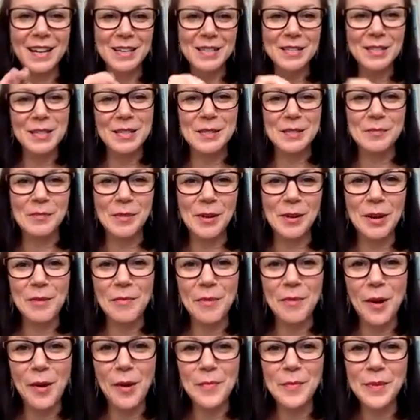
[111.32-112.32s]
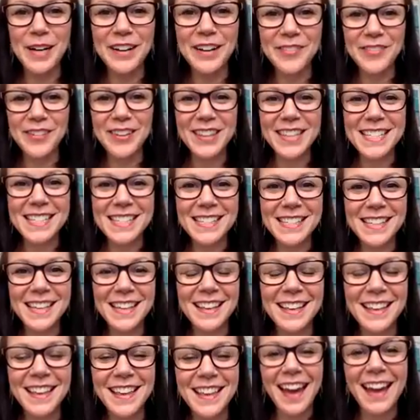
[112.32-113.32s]
is is pretty appropriate for this
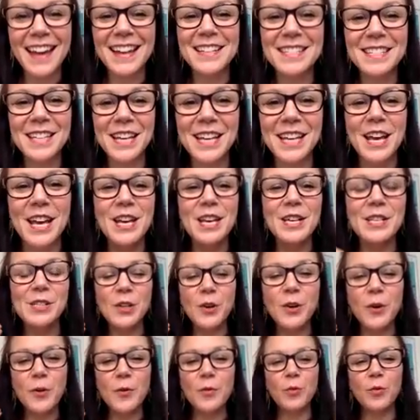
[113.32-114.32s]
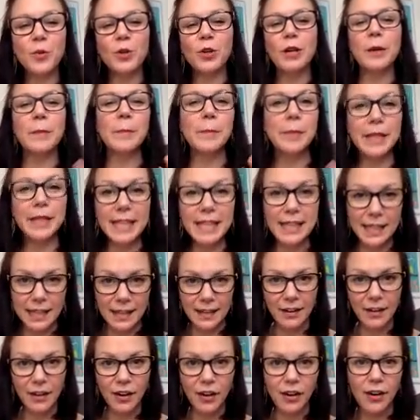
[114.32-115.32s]
and so we'll complete
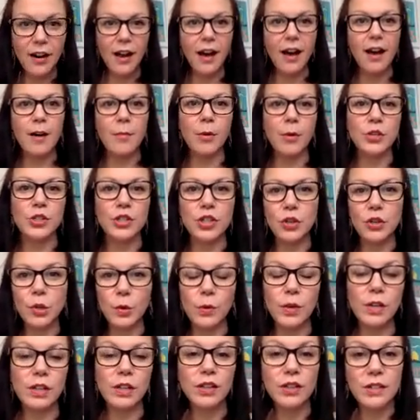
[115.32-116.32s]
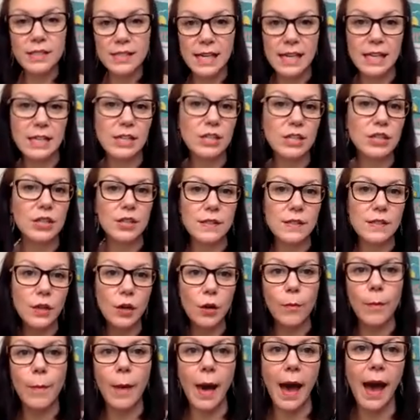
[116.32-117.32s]
here. Um, I'll show you what it looks like to just
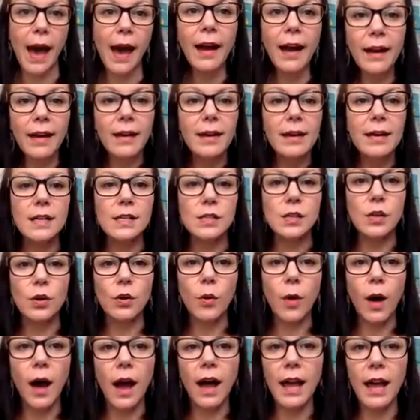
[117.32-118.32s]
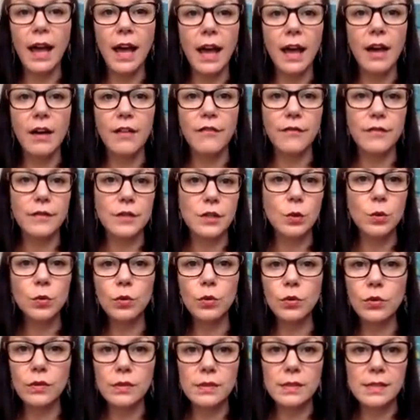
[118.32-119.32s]
go back. So I have
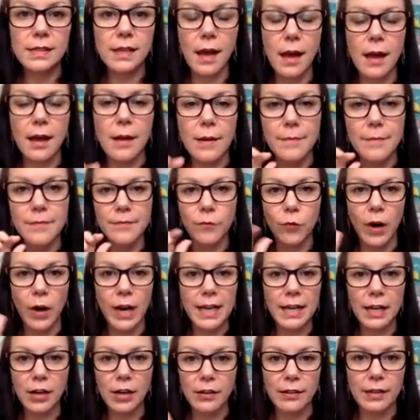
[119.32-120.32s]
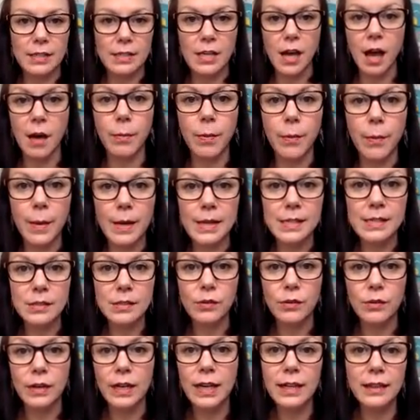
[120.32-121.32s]
tools um, right here at the top of my
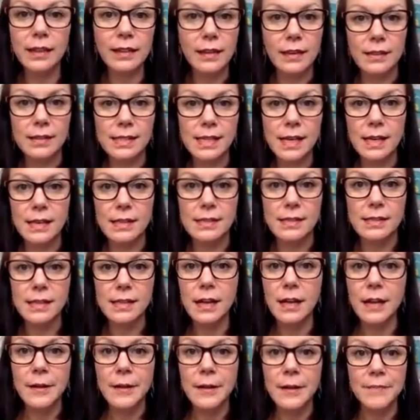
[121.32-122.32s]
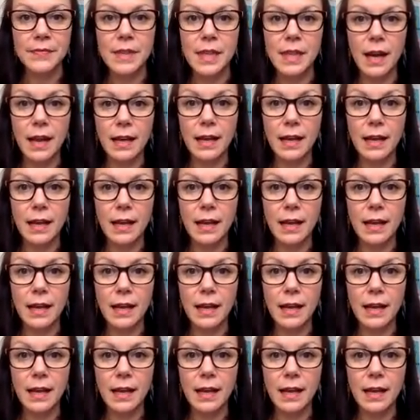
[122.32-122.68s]
screen that says that I